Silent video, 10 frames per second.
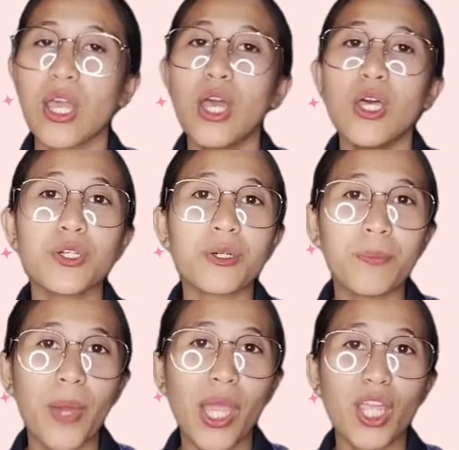to
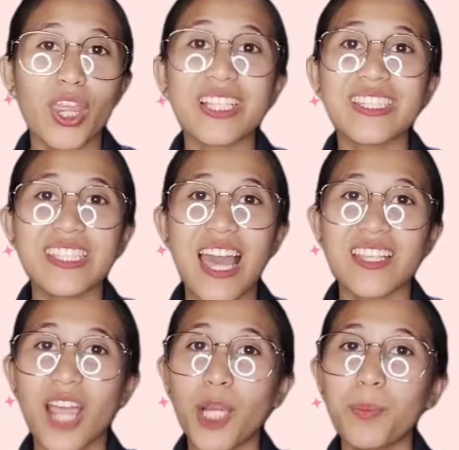compare the
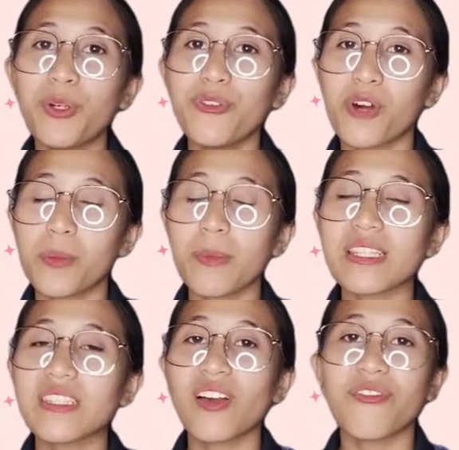CSR
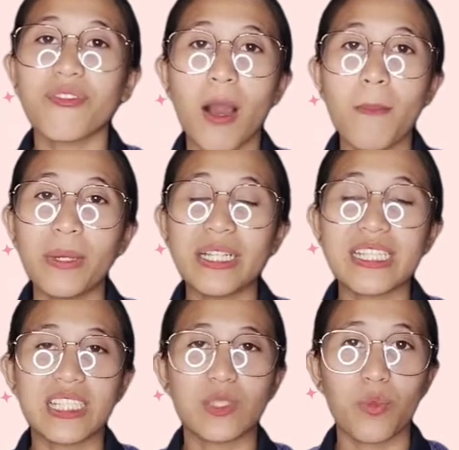performance of
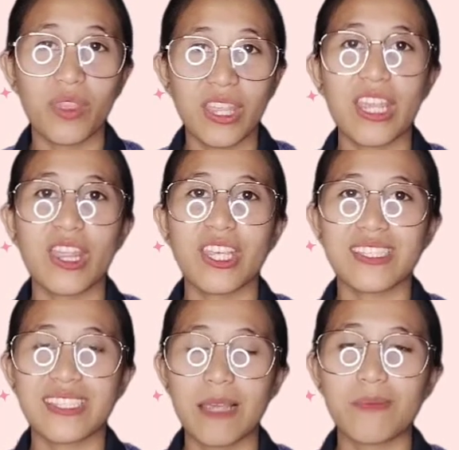companies within the
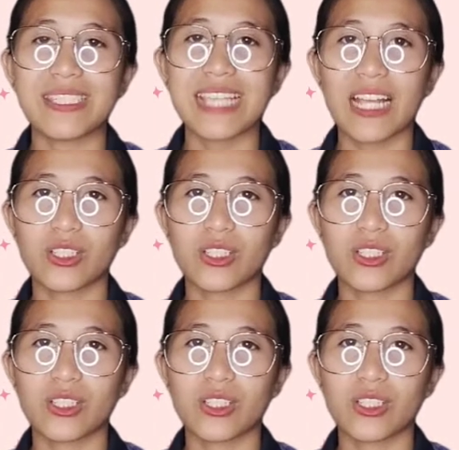same sector.